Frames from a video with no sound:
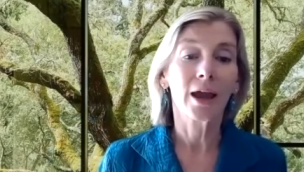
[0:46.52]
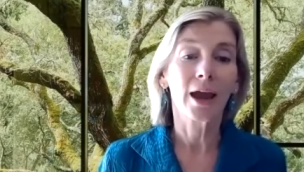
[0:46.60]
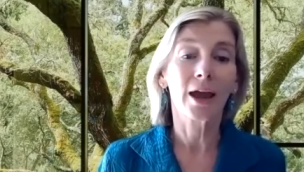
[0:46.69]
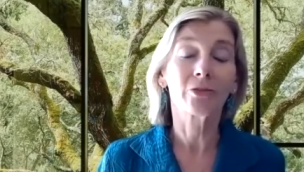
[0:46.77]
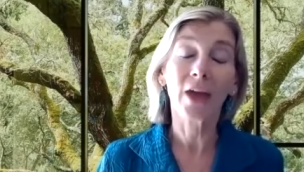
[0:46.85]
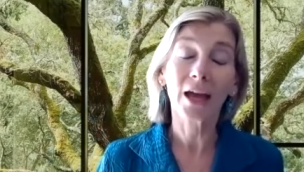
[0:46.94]

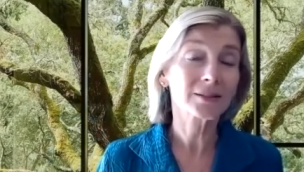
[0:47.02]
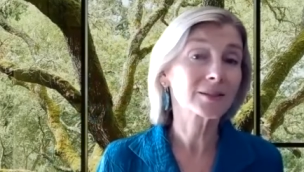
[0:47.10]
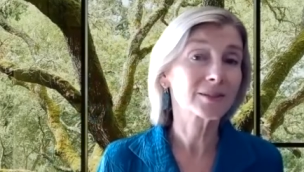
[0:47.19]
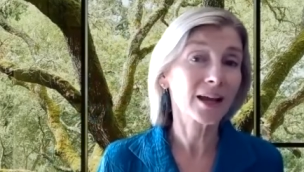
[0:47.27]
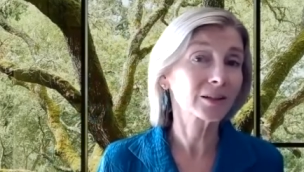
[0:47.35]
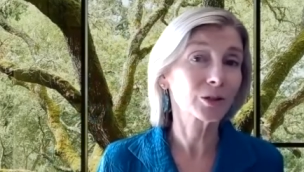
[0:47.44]
And that's
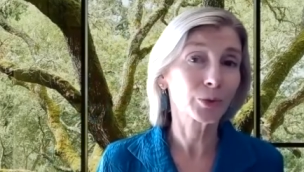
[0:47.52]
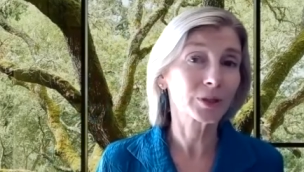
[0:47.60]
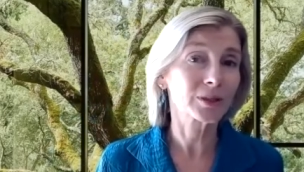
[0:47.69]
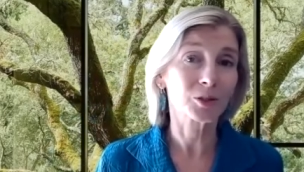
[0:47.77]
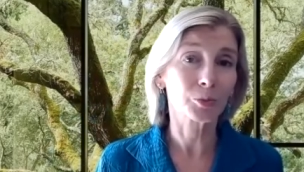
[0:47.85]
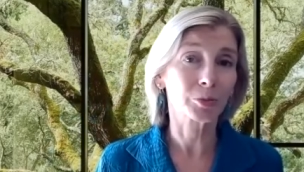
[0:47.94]
exactly what
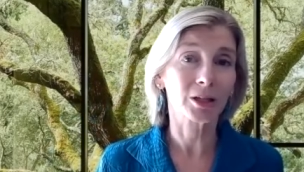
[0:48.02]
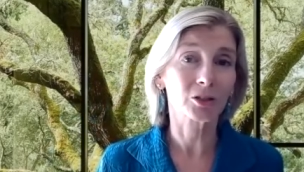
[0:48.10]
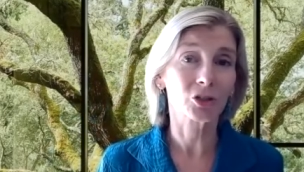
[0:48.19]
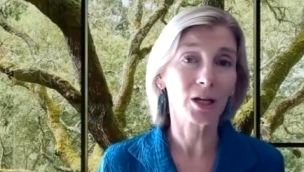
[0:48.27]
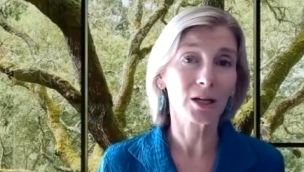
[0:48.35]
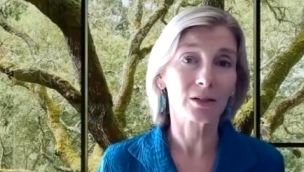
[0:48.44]
this
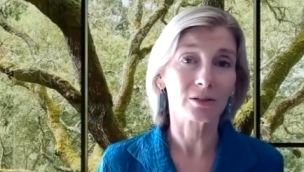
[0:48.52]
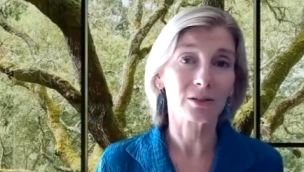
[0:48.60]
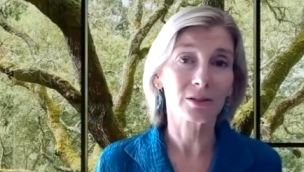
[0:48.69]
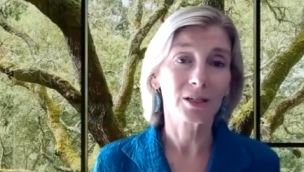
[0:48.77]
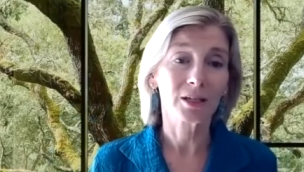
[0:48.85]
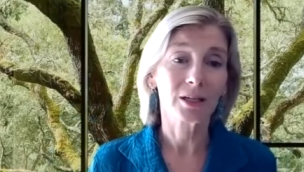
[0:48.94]
pledge
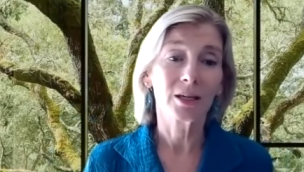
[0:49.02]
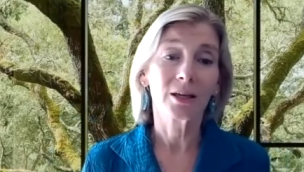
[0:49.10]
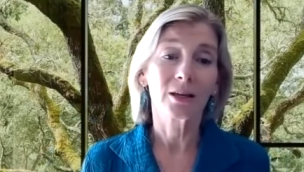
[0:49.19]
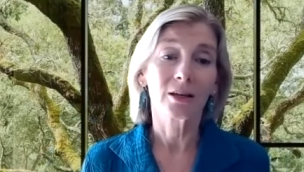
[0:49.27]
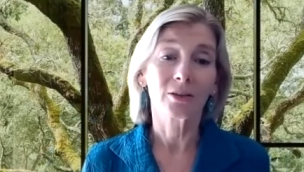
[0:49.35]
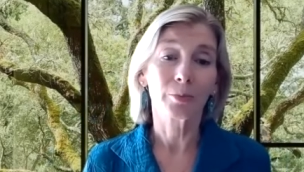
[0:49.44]
does.
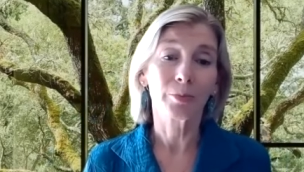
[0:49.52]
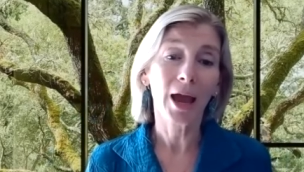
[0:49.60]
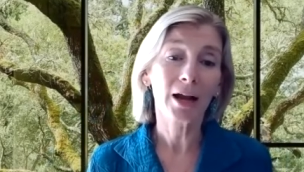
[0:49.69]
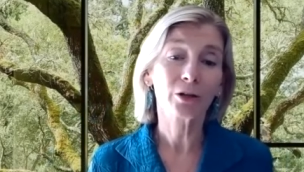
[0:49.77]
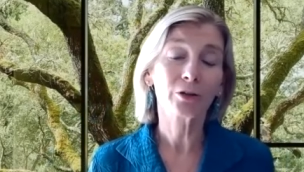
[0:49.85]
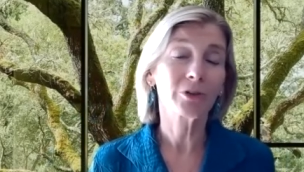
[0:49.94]
The
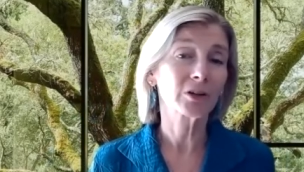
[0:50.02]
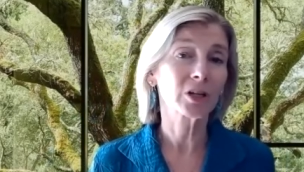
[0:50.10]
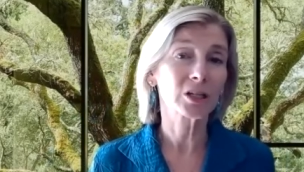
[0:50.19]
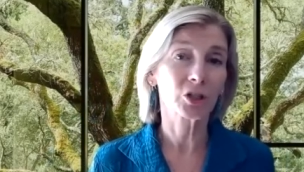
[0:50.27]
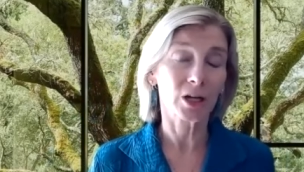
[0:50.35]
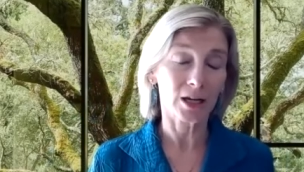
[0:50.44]
Packard
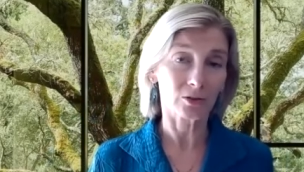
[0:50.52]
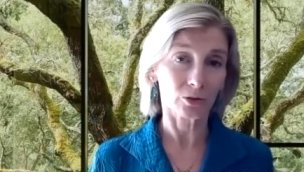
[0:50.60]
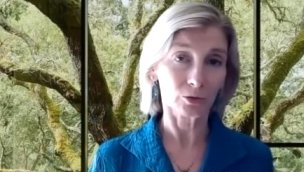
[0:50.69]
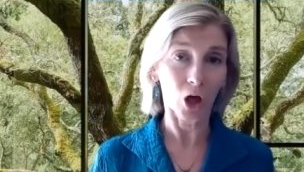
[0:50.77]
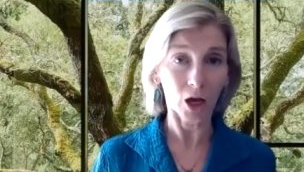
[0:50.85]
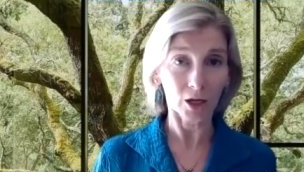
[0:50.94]
Foundation has
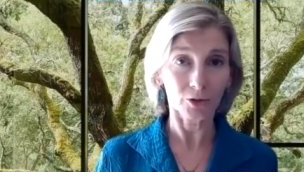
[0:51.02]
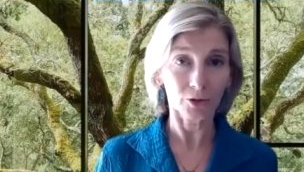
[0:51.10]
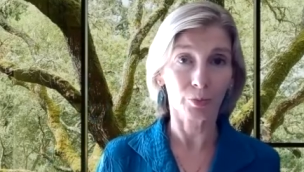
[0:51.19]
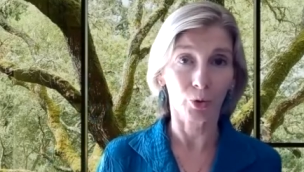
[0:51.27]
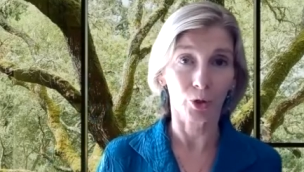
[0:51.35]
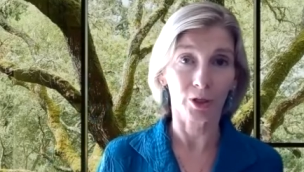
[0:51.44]
long
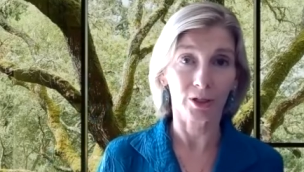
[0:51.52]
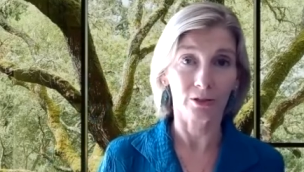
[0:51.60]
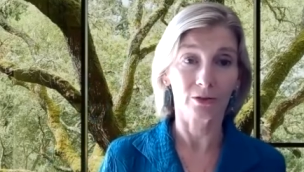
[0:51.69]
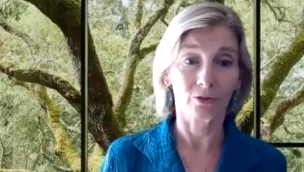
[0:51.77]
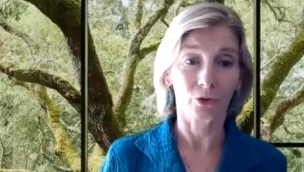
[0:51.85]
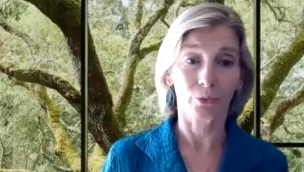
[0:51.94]

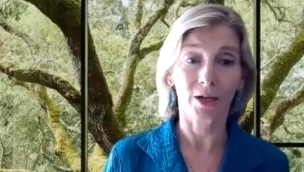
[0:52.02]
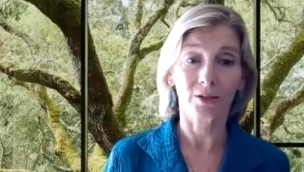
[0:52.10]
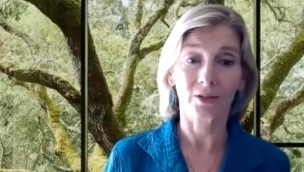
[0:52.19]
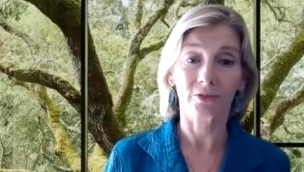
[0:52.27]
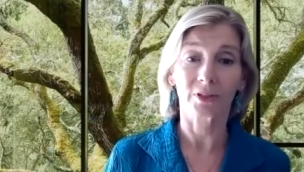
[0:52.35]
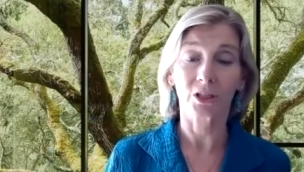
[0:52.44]
supported the
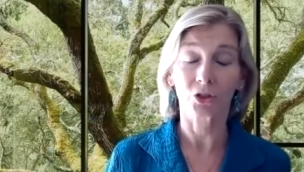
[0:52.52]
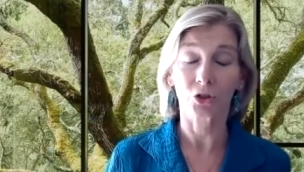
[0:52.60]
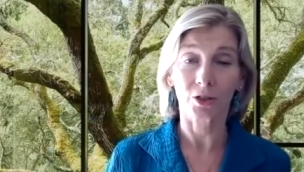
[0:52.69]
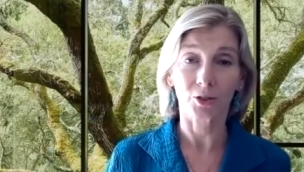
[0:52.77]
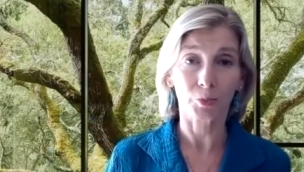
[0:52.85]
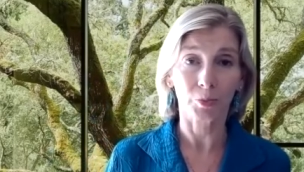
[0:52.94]
rights of
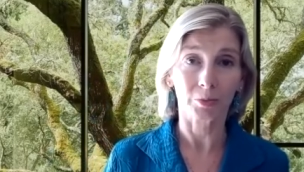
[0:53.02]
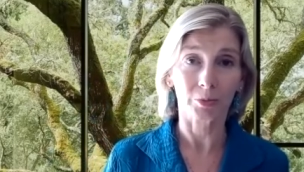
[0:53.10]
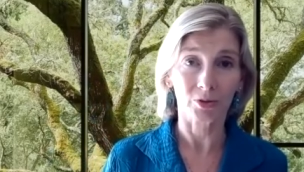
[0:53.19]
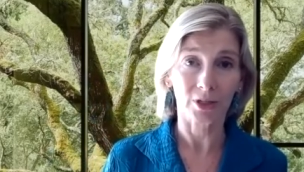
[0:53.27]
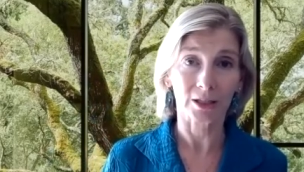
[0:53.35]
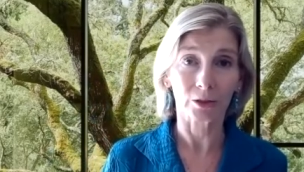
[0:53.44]
Indigenous
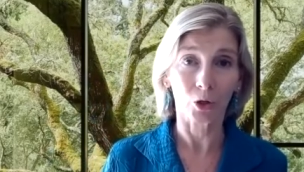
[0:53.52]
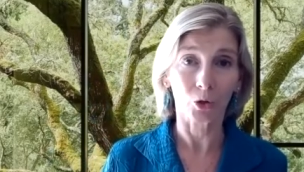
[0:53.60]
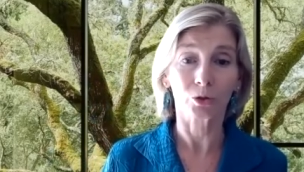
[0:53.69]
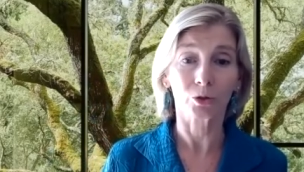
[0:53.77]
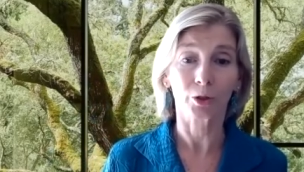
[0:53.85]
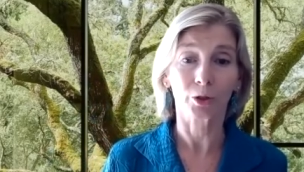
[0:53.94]
peoples and
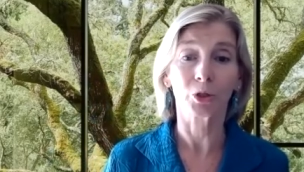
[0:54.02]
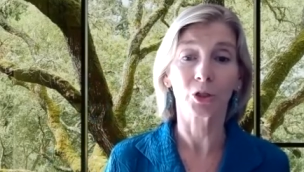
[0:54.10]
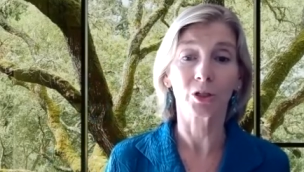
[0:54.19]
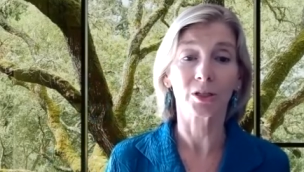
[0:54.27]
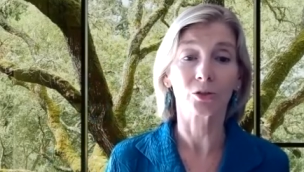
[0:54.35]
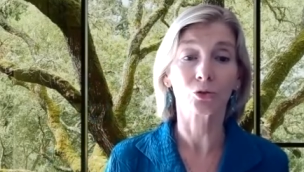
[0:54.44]
local
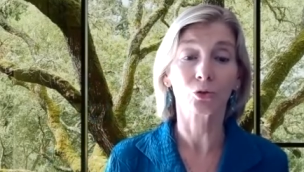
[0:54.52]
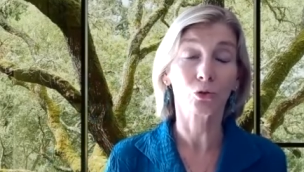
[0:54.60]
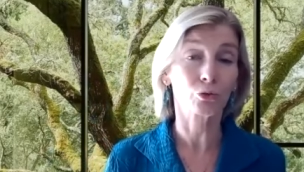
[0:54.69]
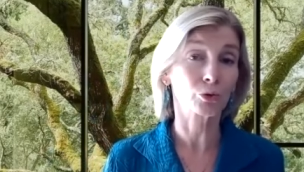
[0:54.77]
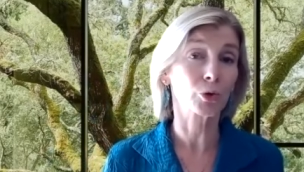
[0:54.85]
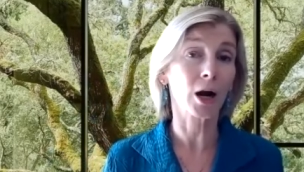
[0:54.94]
communities
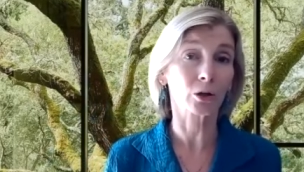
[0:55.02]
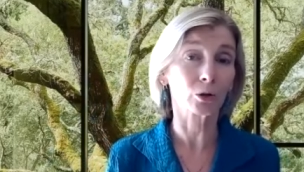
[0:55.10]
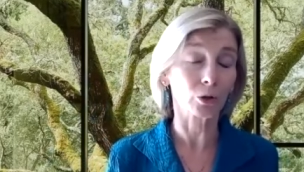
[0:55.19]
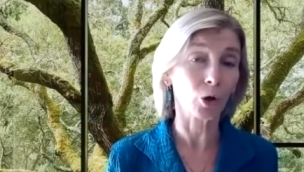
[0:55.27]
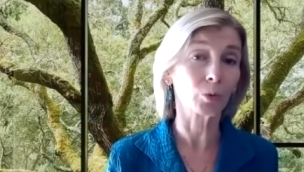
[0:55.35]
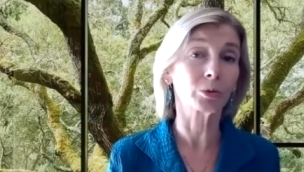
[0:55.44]
through our
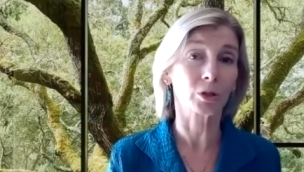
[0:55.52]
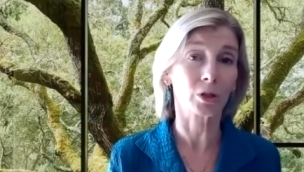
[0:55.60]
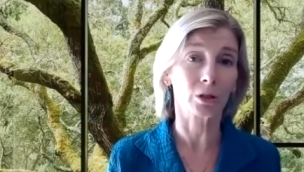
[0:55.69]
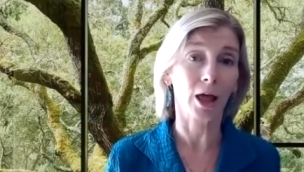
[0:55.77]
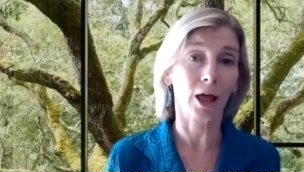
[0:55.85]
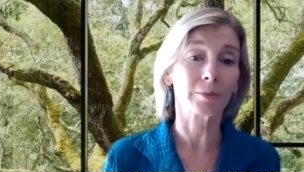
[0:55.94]
global
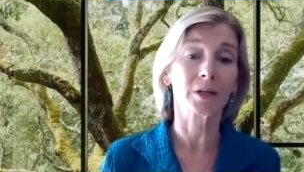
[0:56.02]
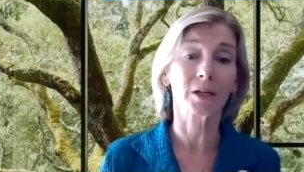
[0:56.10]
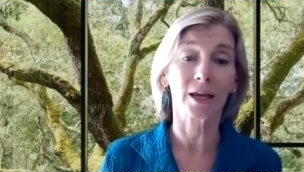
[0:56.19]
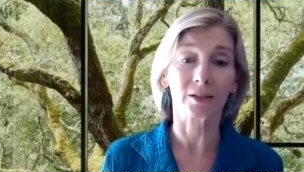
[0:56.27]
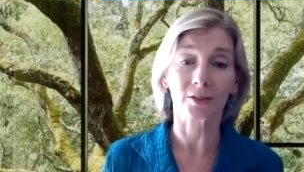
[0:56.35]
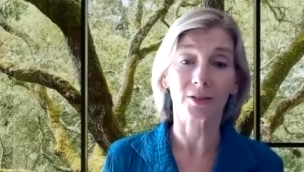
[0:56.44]
climate
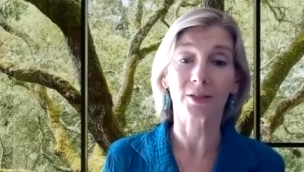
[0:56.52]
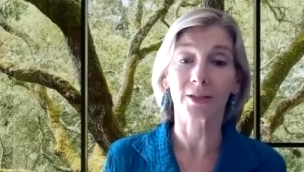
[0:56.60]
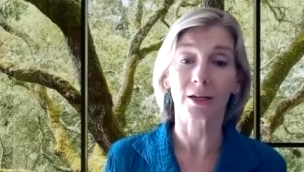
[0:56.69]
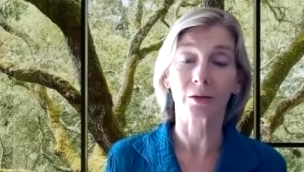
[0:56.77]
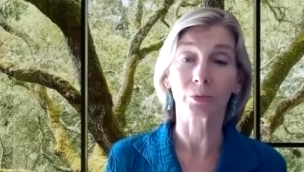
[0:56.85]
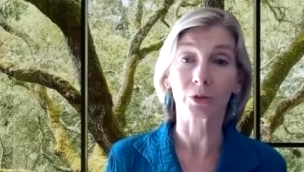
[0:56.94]
and
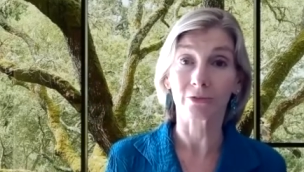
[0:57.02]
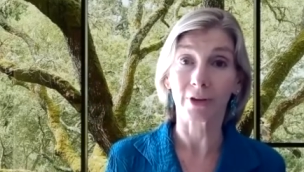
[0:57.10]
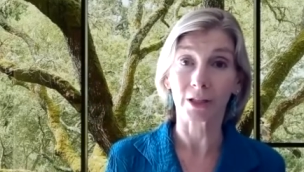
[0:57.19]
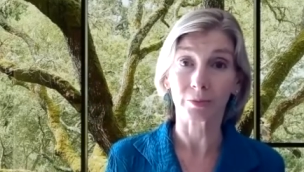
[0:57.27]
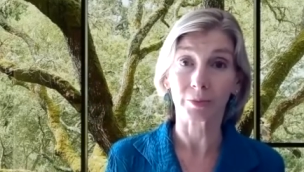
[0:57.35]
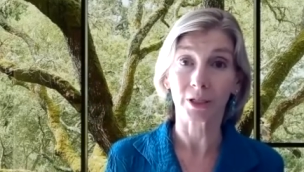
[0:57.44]
sustainable
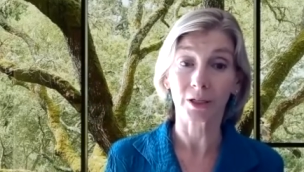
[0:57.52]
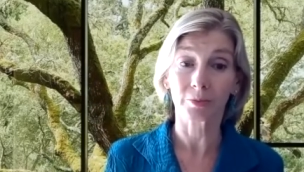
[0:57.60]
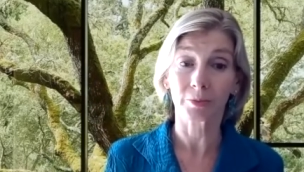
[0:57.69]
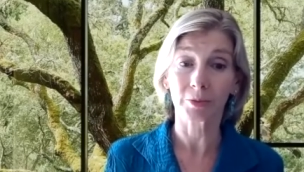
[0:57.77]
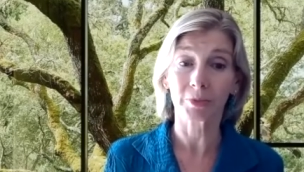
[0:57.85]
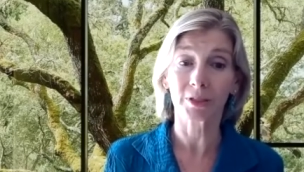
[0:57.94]
development
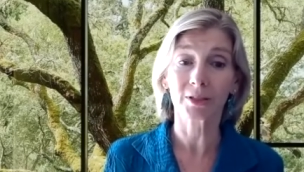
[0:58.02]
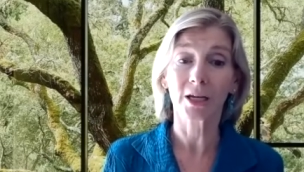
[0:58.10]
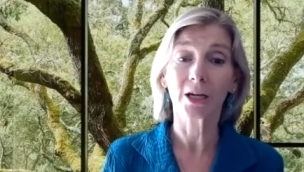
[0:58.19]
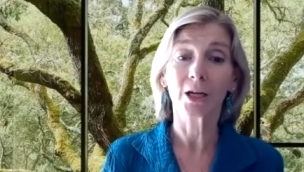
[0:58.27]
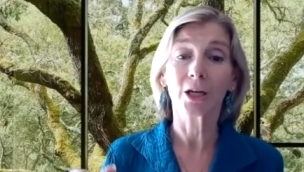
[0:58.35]
commitments.